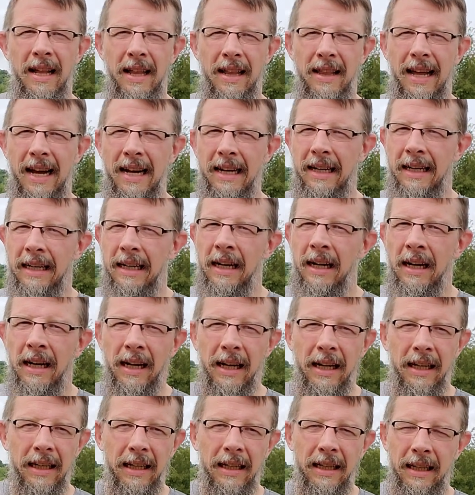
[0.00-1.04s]
That
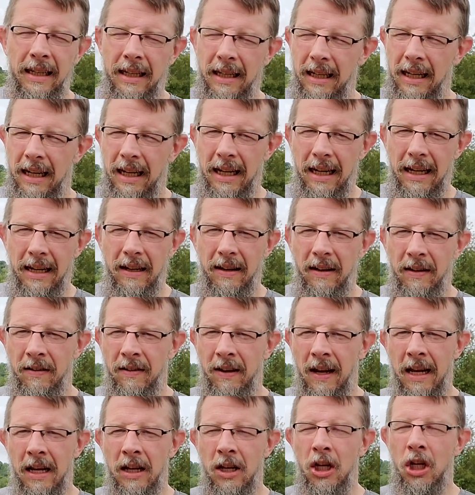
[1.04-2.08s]
gun is
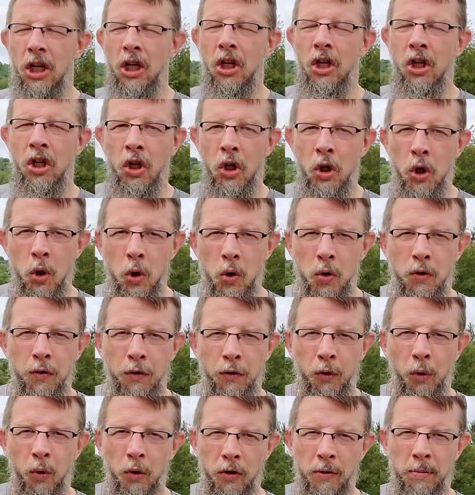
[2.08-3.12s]
a huge
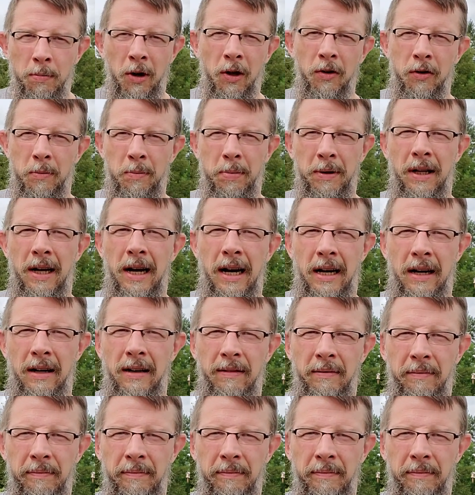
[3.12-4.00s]
force multiplier.